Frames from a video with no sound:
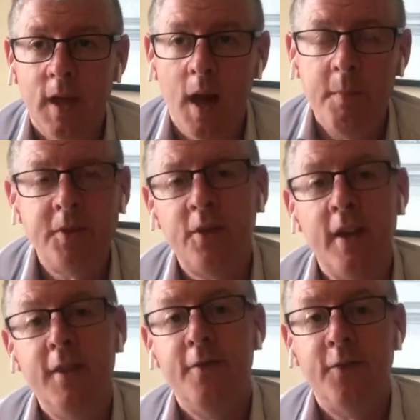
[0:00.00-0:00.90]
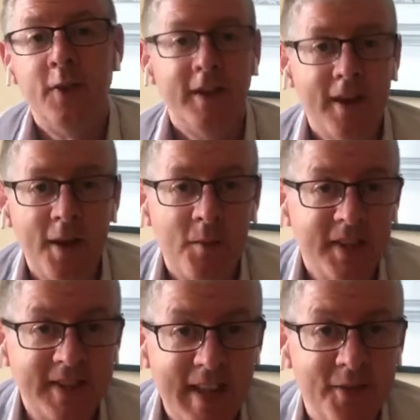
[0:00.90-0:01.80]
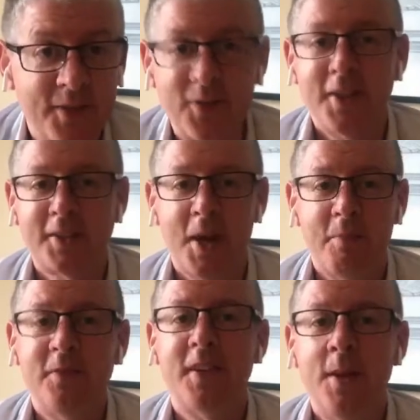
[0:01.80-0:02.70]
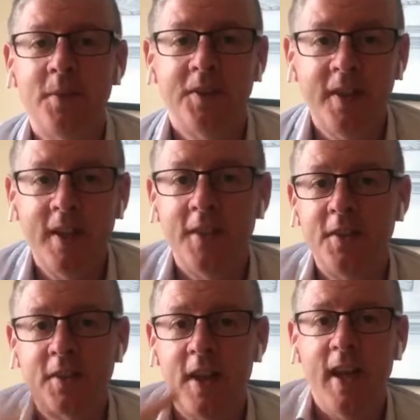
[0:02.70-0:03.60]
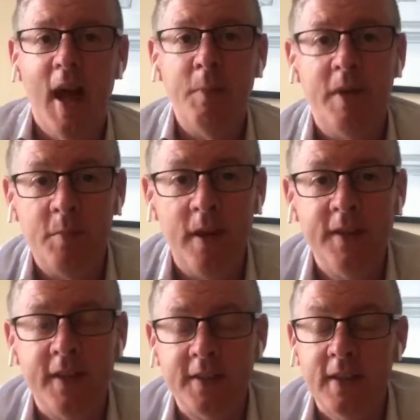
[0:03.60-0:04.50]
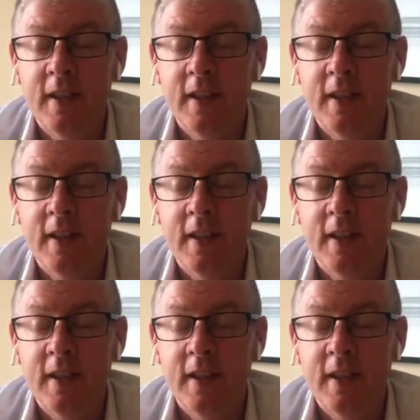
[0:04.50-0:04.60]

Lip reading: not sure I even fully got it myself the first couple of times I did it. It just kind of happened upon this.